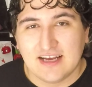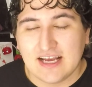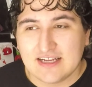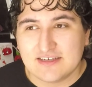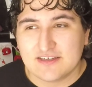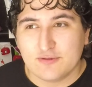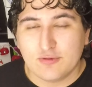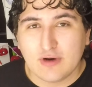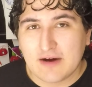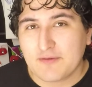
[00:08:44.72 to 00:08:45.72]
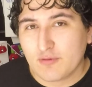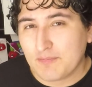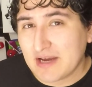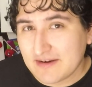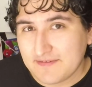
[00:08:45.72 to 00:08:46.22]
And whoever will
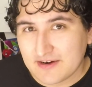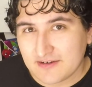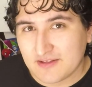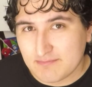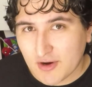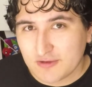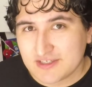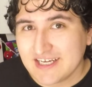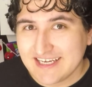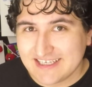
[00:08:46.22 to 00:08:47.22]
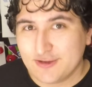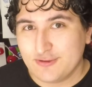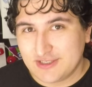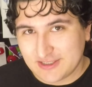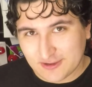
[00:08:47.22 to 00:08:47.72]
benefit her the most is
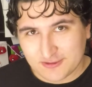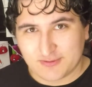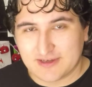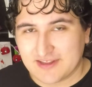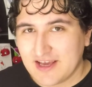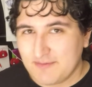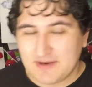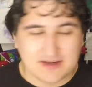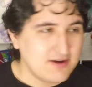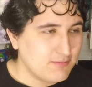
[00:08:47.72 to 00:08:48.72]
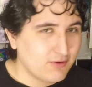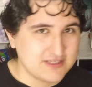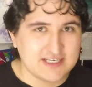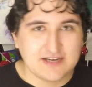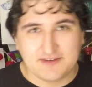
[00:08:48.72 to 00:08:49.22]
who she goes with, be it
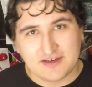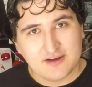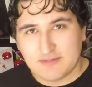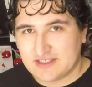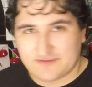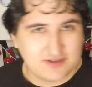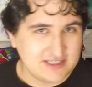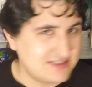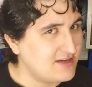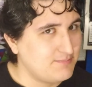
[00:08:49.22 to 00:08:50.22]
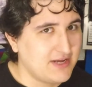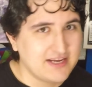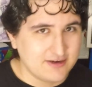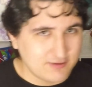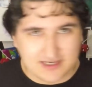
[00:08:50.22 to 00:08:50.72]
Poison Ivy, Mr. Freeze,
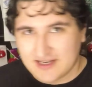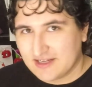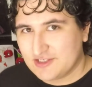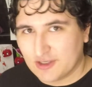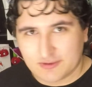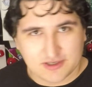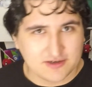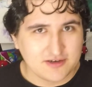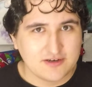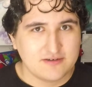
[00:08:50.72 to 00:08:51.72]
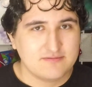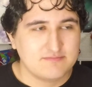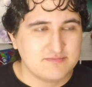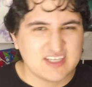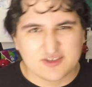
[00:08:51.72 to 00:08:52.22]
Penguin, Joker,
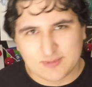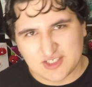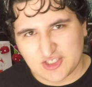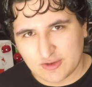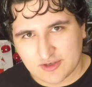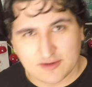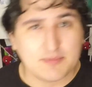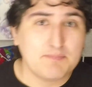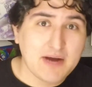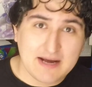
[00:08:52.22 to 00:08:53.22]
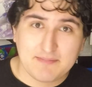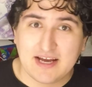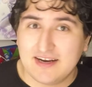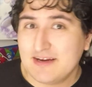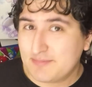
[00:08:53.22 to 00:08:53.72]
not so much Joker, but
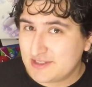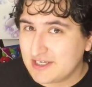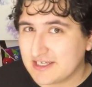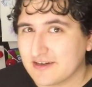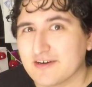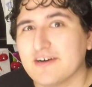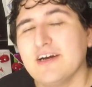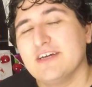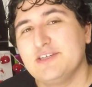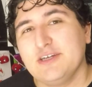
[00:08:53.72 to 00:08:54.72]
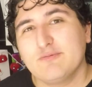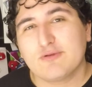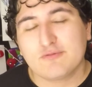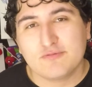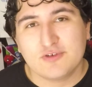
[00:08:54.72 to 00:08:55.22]
Batman in particular. She
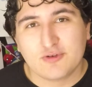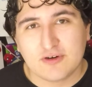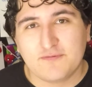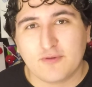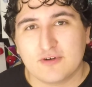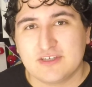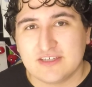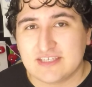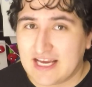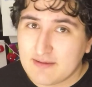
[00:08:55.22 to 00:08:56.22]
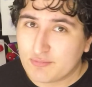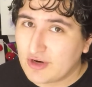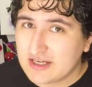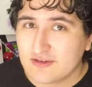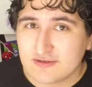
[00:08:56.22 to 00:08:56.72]
will join forces and
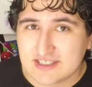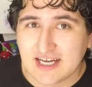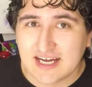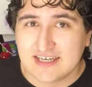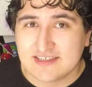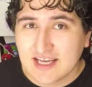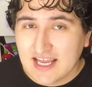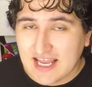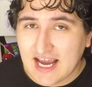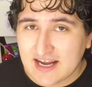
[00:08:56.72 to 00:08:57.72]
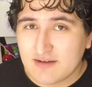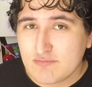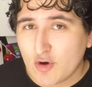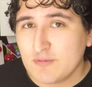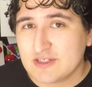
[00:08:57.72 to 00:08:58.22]
break those ties at a
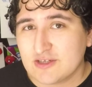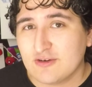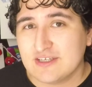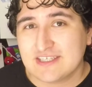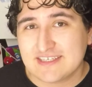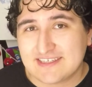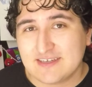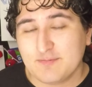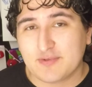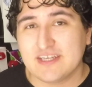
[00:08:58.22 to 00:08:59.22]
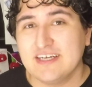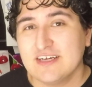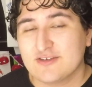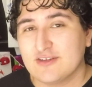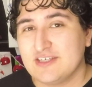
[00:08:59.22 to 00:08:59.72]
moment's notice simply
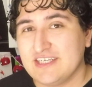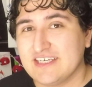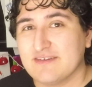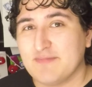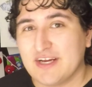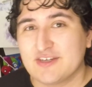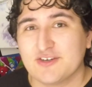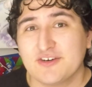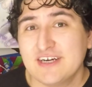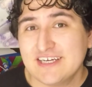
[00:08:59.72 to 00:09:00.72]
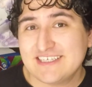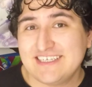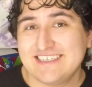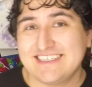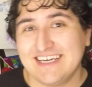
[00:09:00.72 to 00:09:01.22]
so that she can make sure
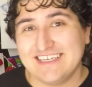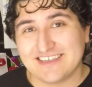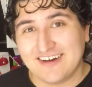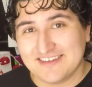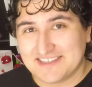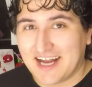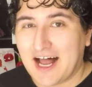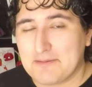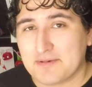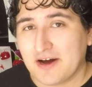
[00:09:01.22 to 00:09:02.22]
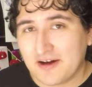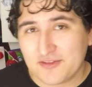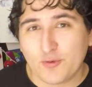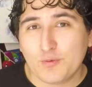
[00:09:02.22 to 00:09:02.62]
she stays on top, on the